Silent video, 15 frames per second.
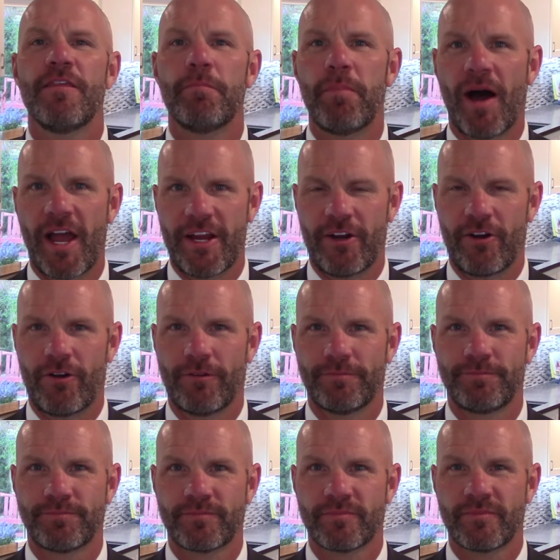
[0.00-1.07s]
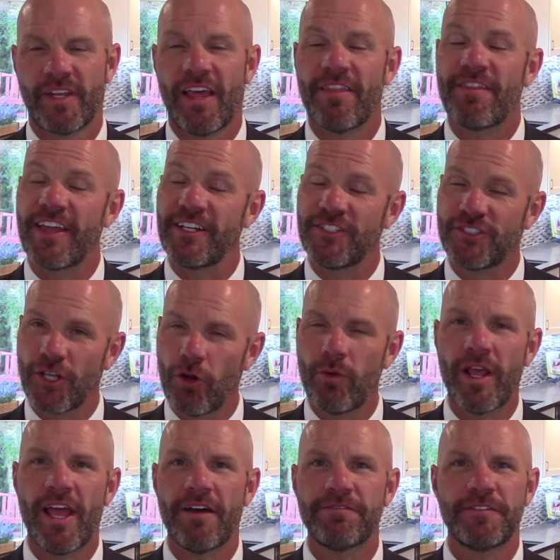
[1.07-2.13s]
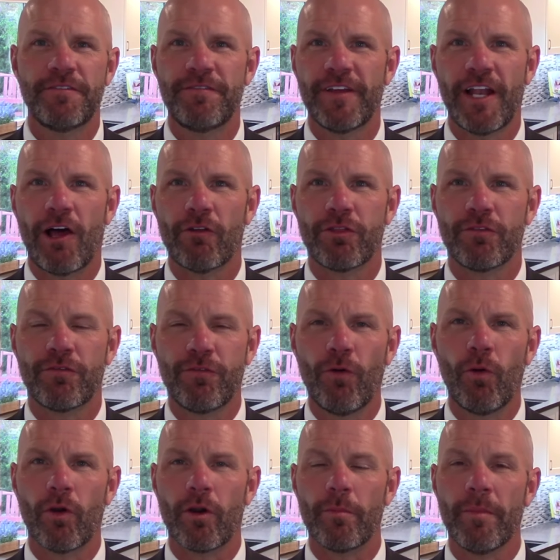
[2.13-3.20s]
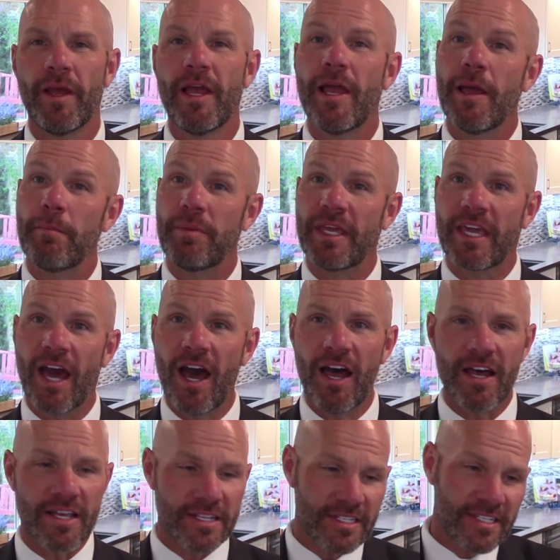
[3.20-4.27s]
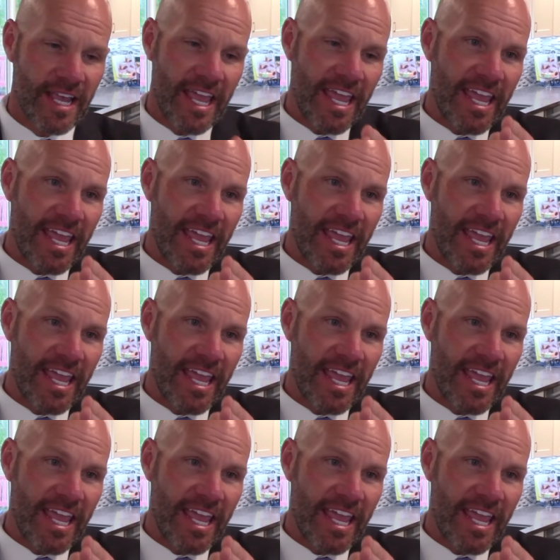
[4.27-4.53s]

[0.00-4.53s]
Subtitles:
the buyer. They don't have to fill out the form because